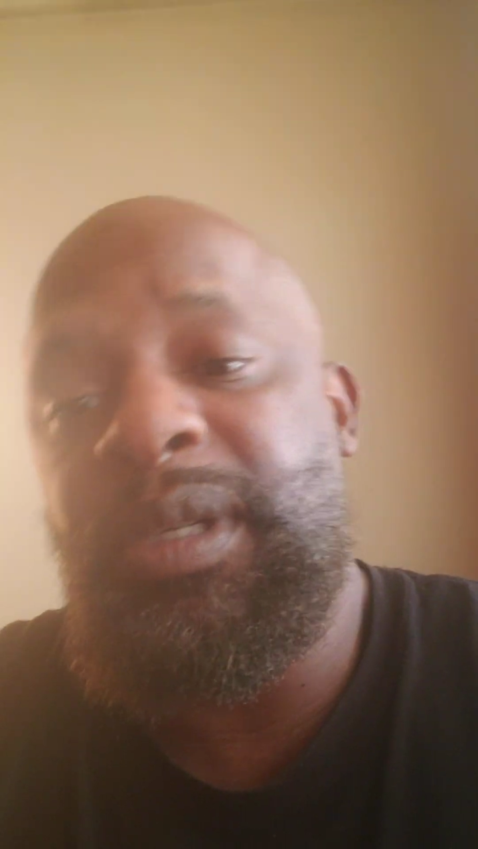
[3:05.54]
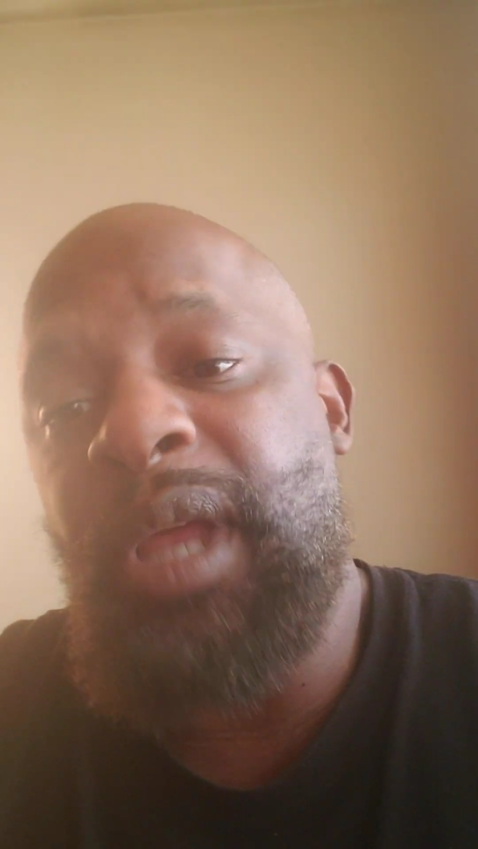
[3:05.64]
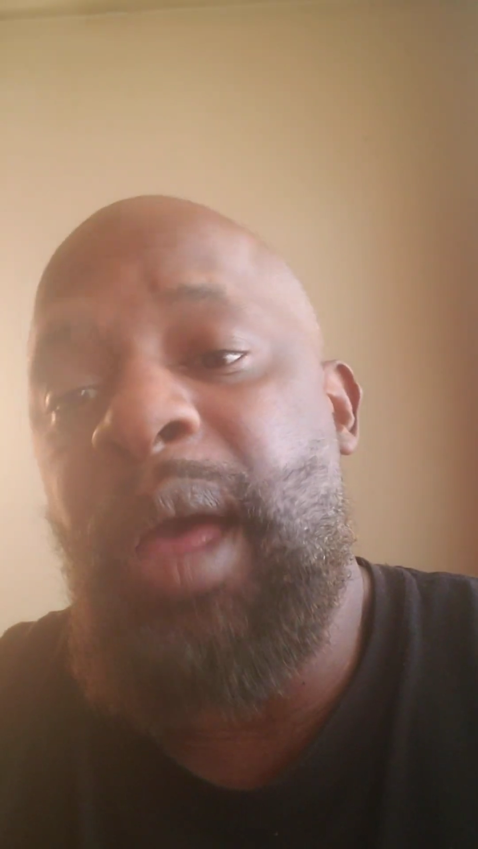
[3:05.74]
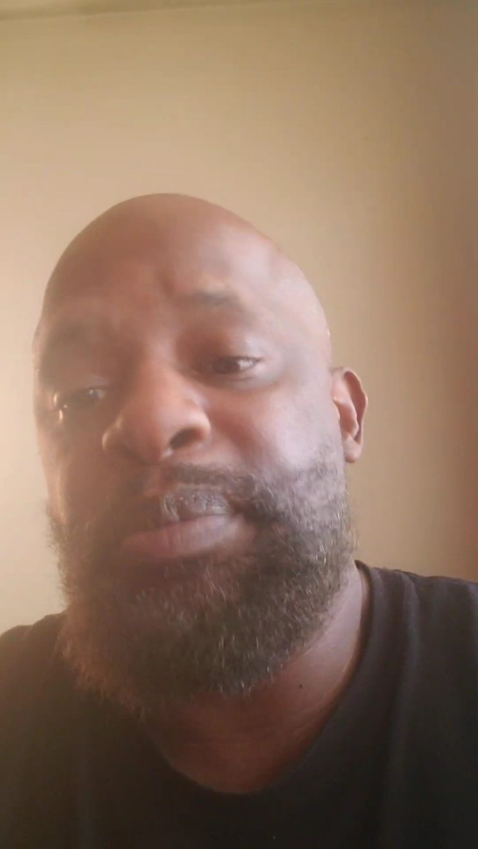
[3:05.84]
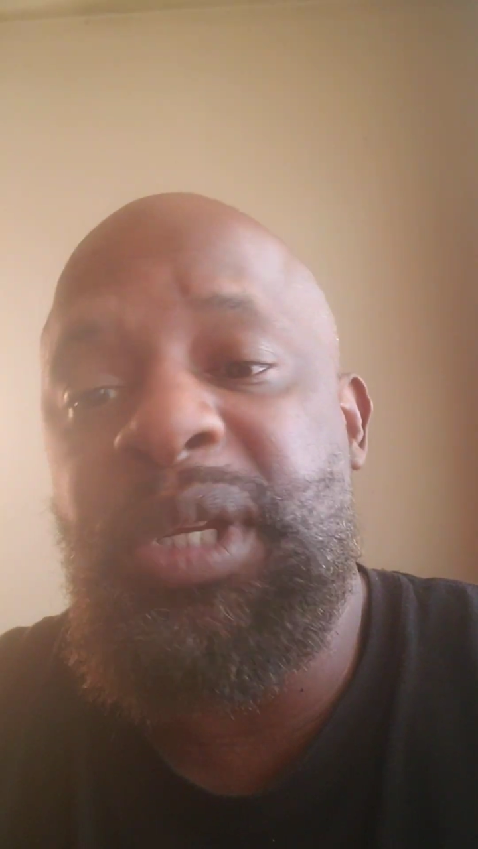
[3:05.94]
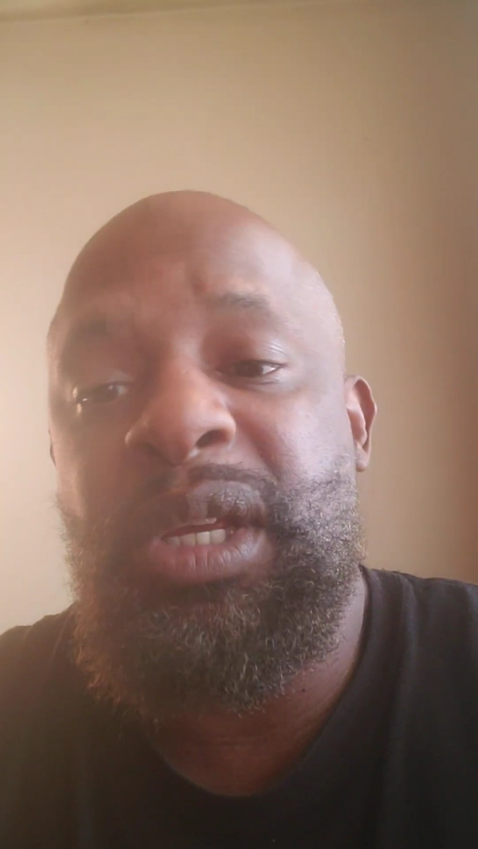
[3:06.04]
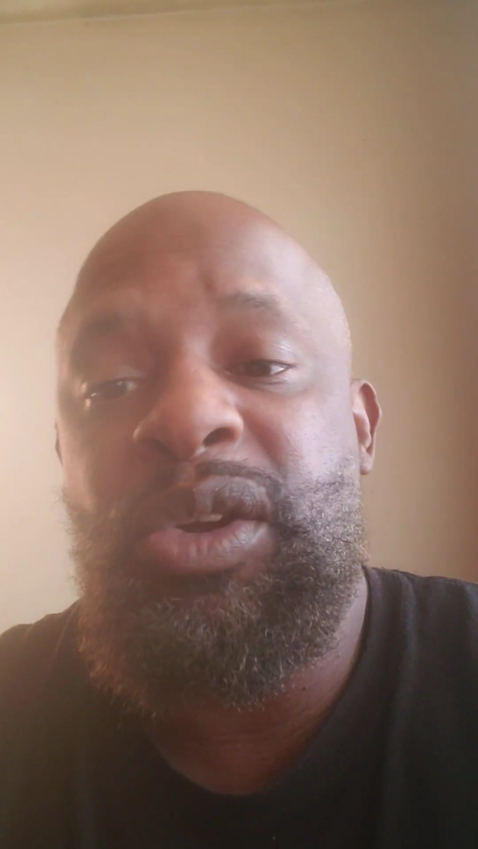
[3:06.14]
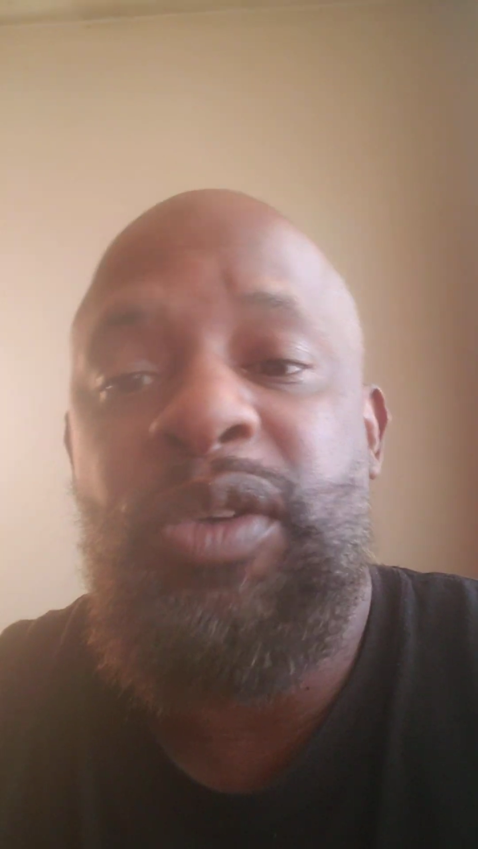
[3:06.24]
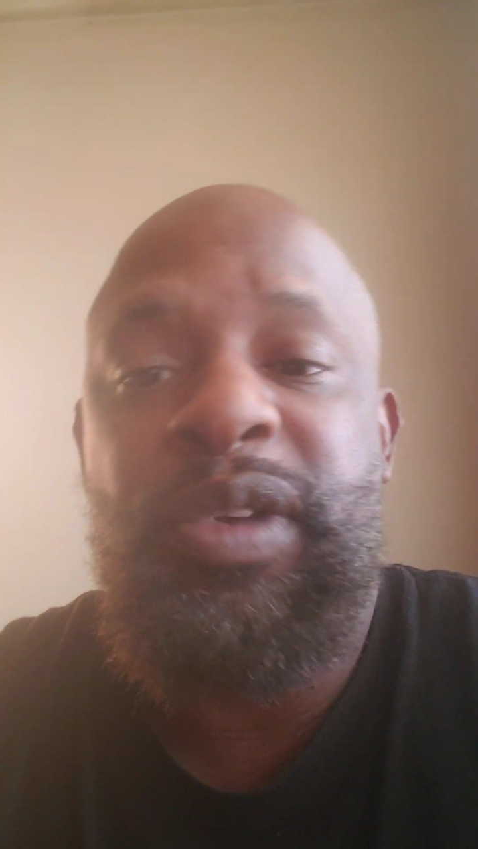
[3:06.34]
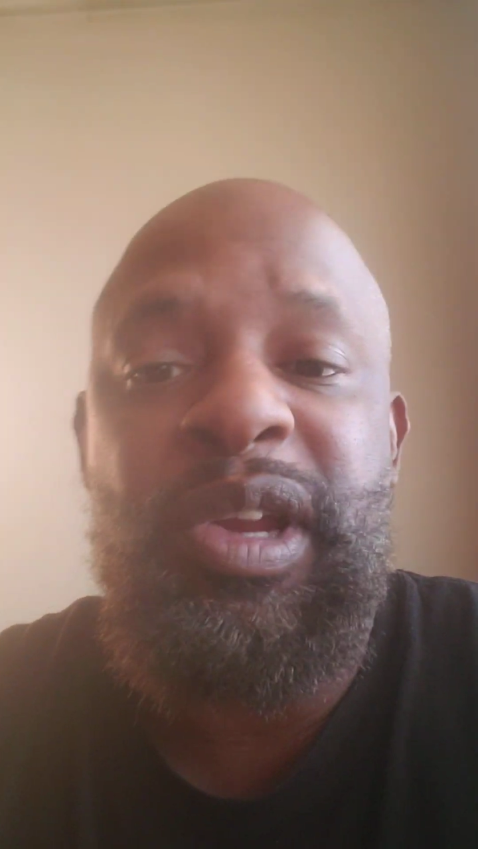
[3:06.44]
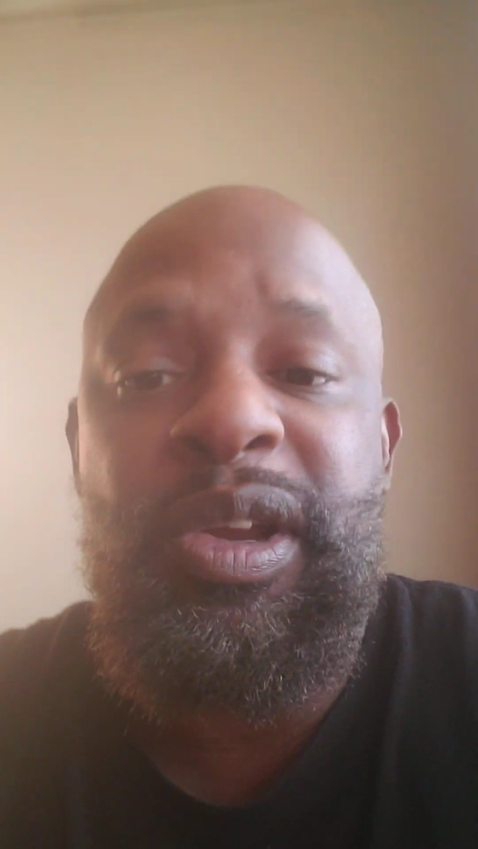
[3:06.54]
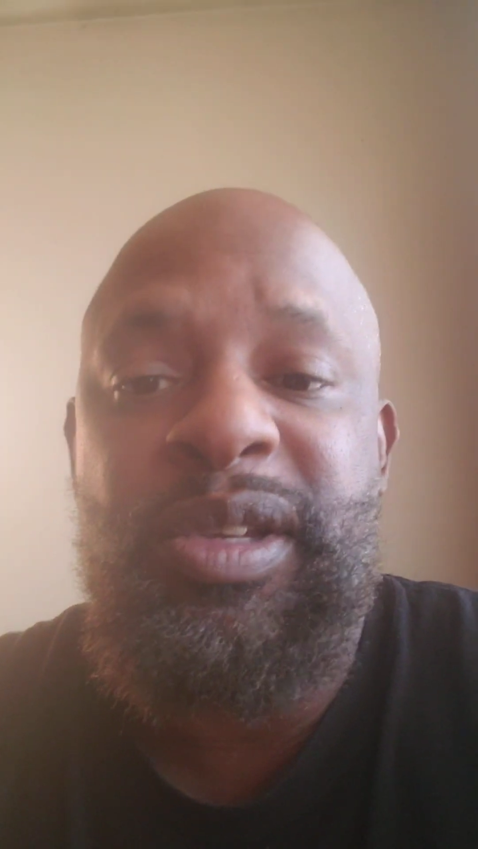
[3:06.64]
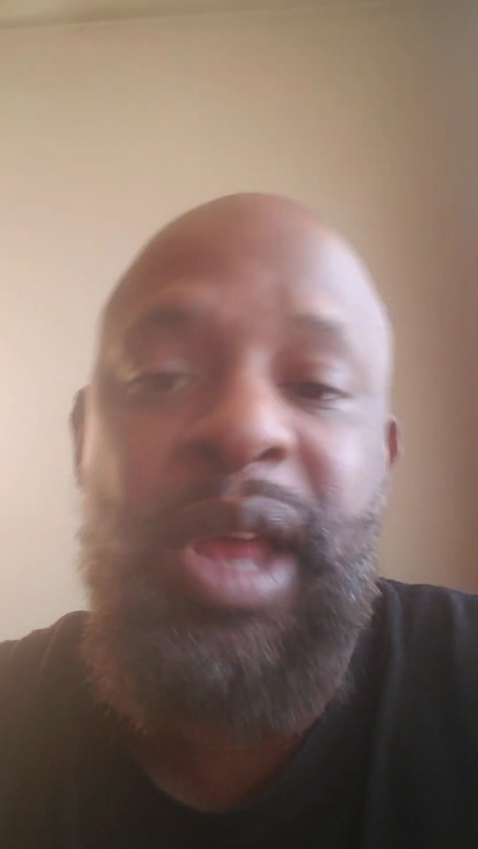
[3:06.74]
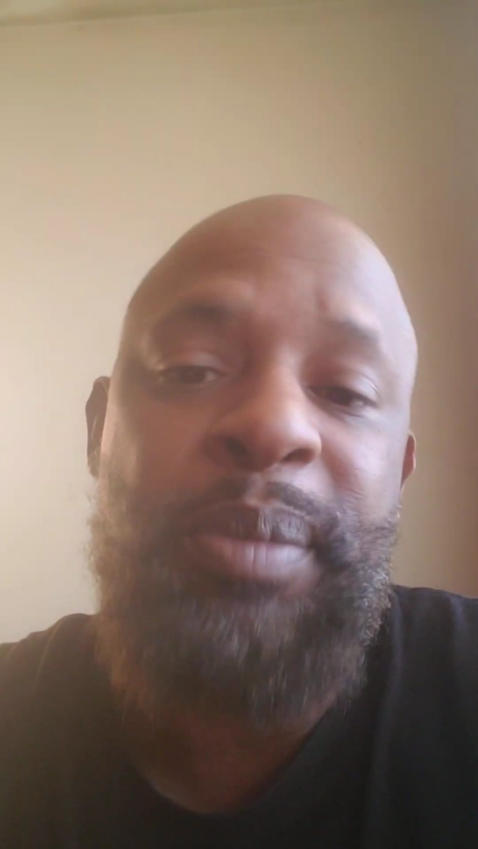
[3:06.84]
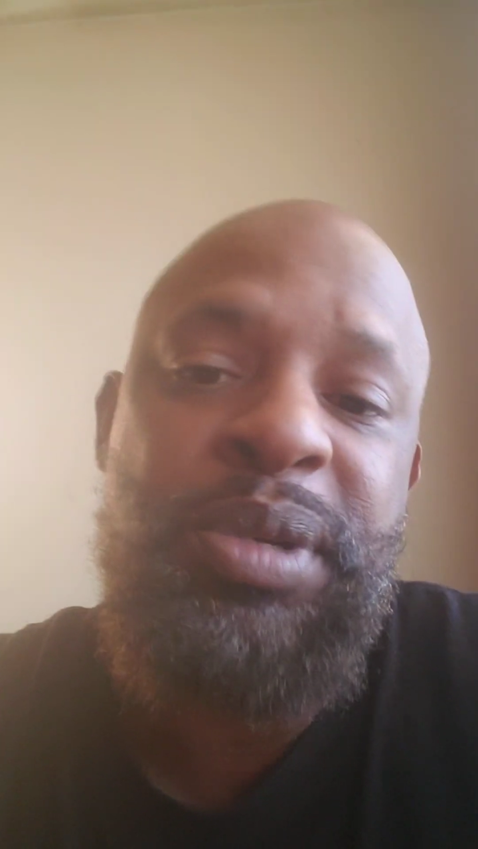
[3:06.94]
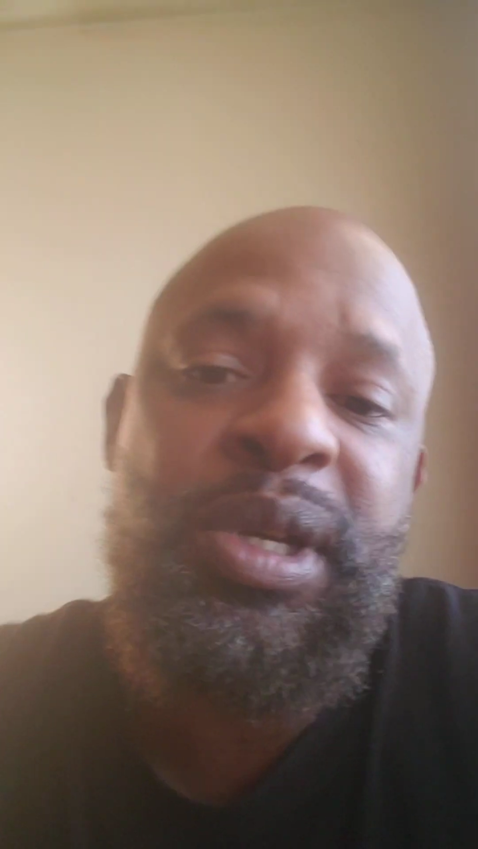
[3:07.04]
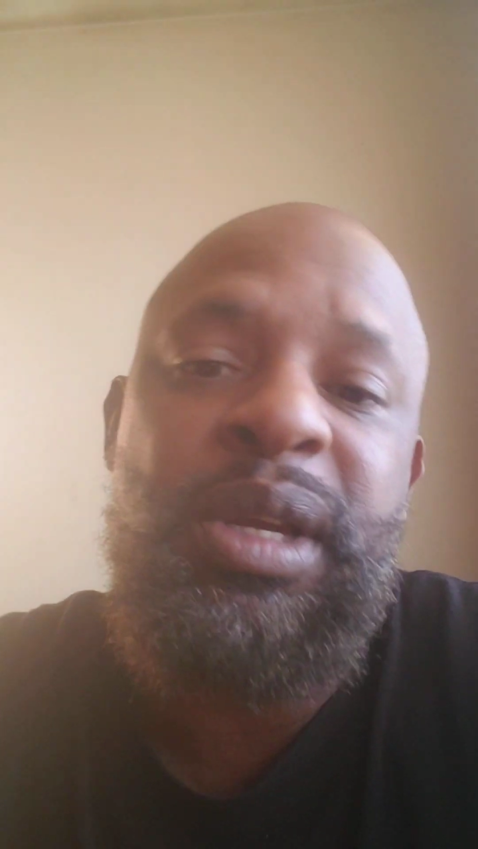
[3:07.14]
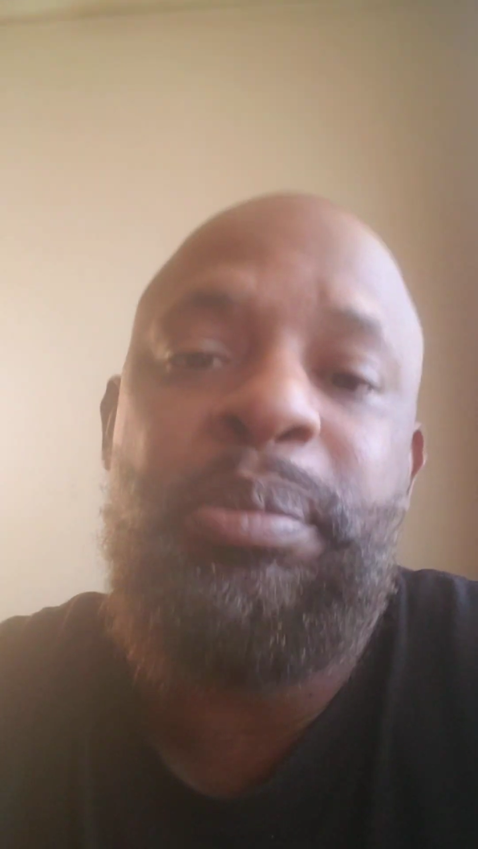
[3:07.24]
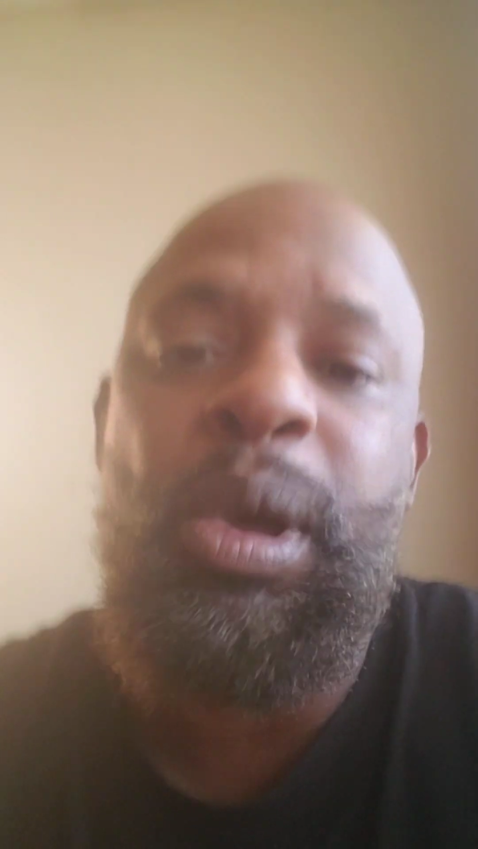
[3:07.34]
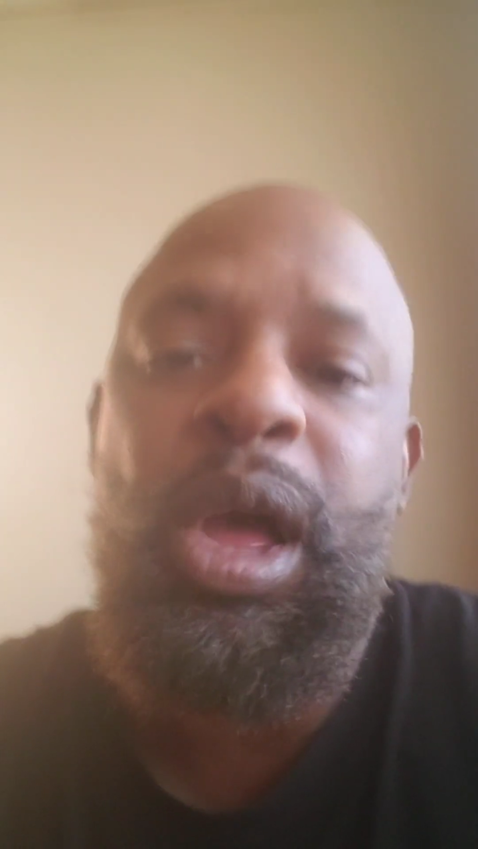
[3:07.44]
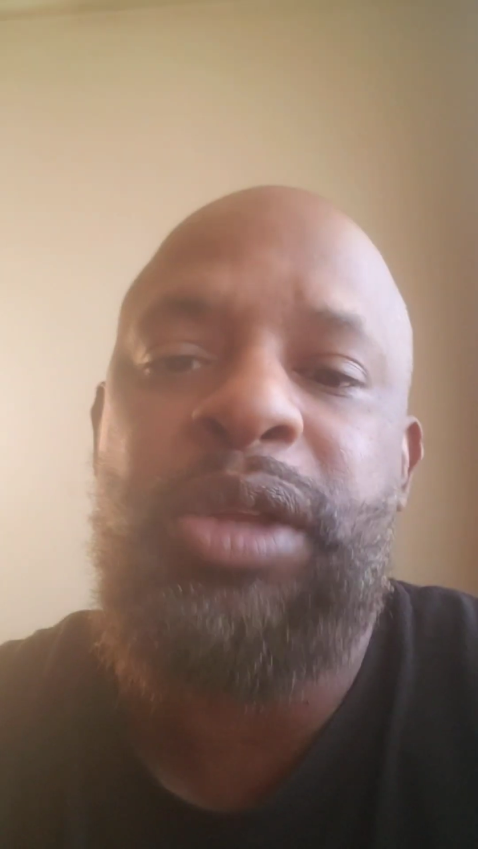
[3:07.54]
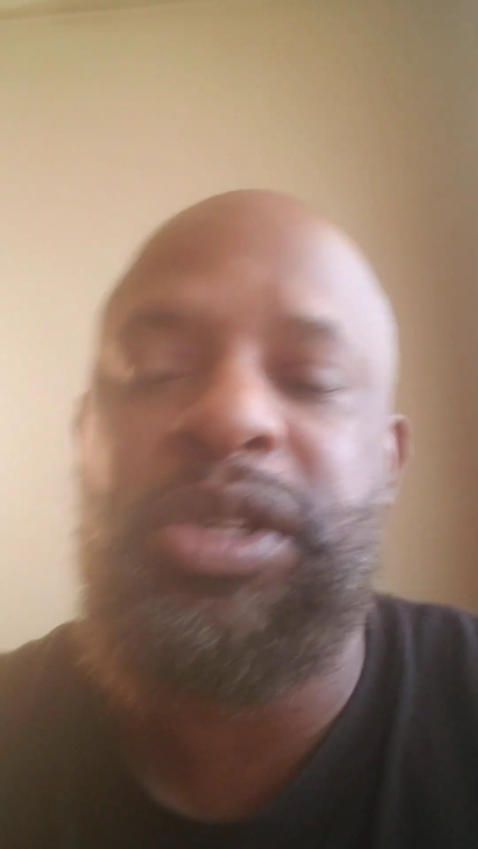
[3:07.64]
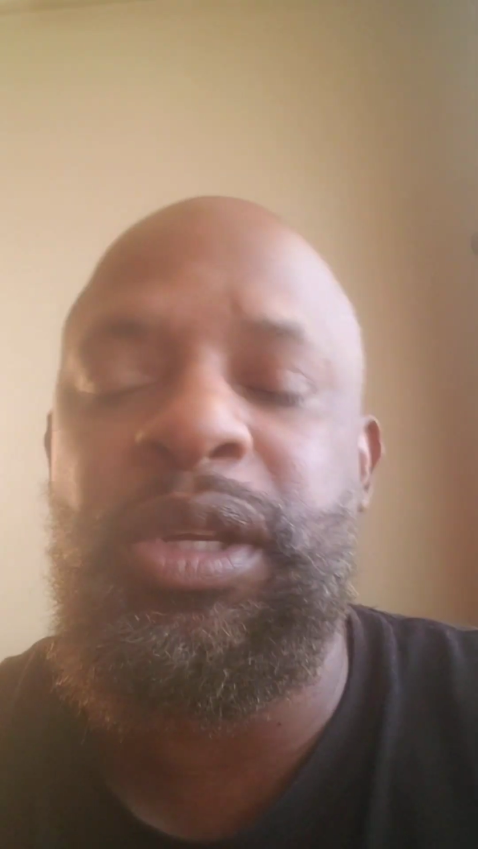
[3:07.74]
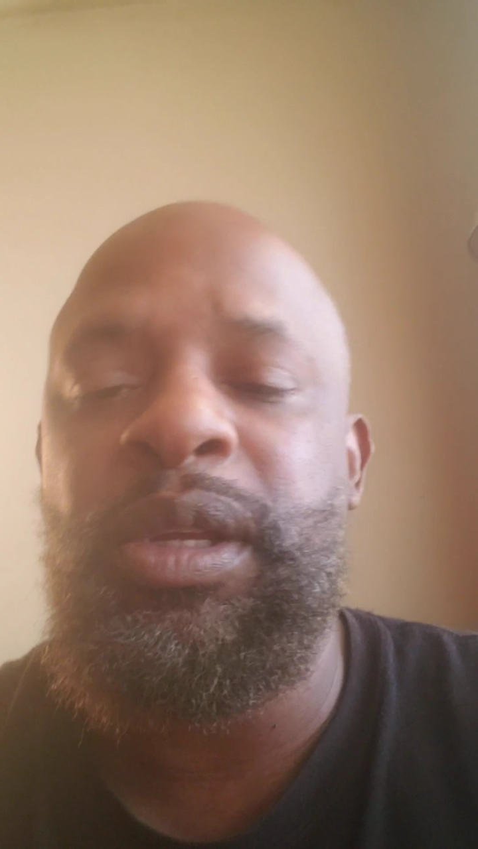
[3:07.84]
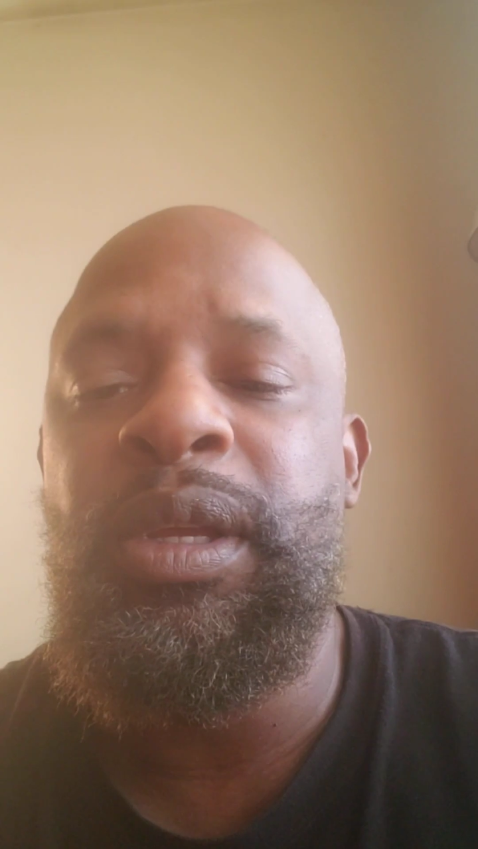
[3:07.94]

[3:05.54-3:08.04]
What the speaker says: top 10 over there, top 10 in boxing.